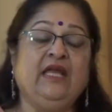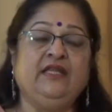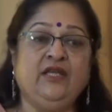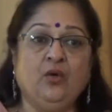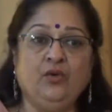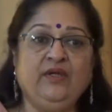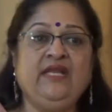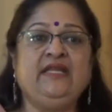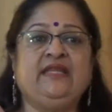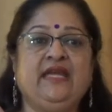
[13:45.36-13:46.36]
The
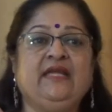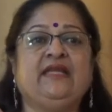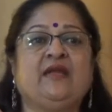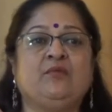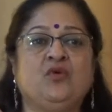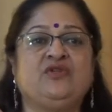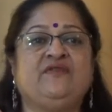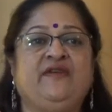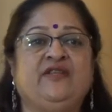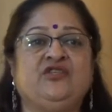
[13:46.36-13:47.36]
only thing that
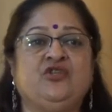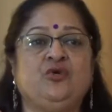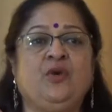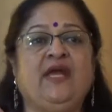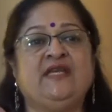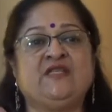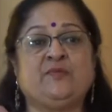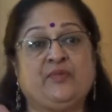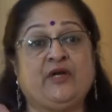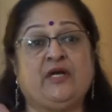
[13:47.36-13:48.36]
motivates you is
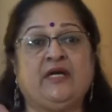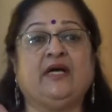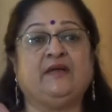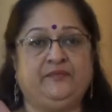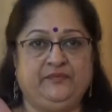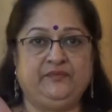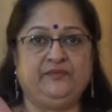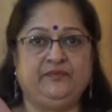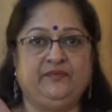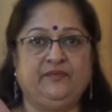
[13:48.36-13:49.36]
prana,
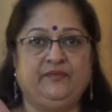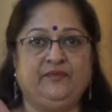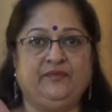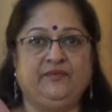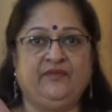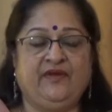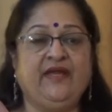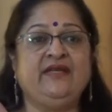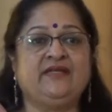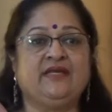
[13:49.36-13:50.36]

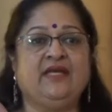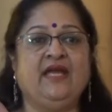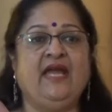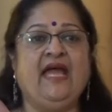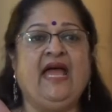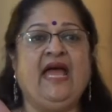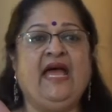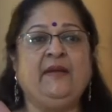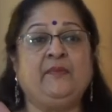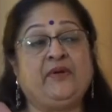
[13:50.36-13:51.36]
right?
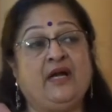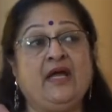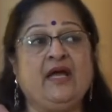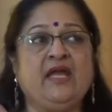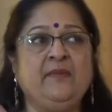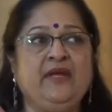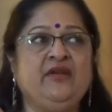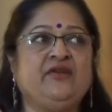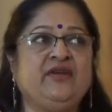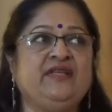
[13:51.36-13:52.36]
And prana can be
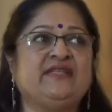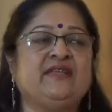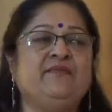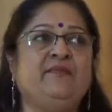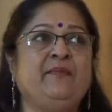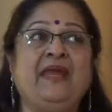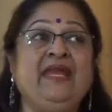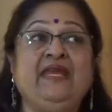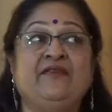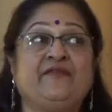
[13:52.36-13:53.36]
increased in
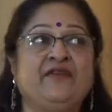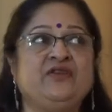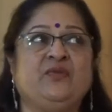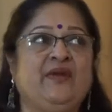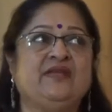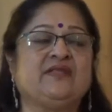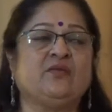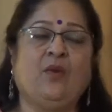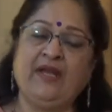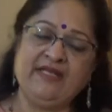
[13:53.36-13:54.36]
many different ways.
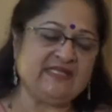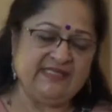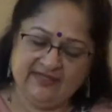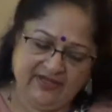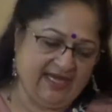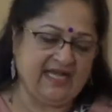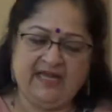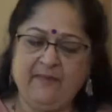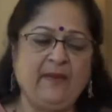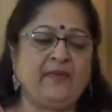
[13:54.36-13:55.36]
One is directly
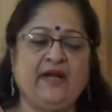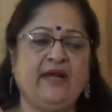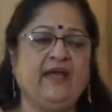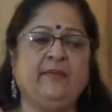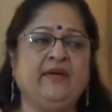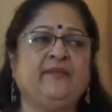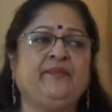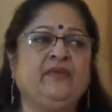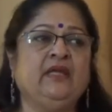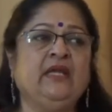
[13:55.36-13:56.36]
by pranayama.
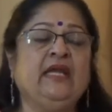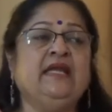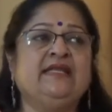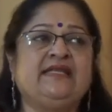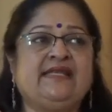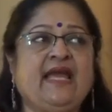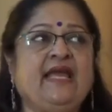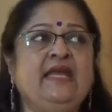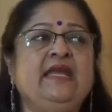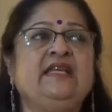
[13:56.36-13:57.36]
The
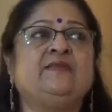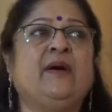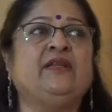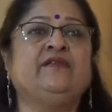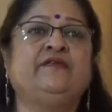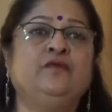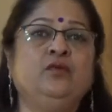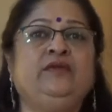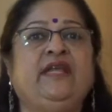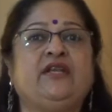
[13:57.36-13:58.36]
second is by the
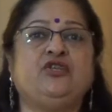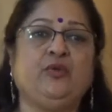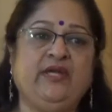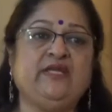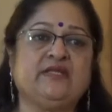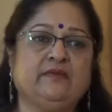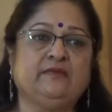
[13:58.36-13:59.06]
food that you eat.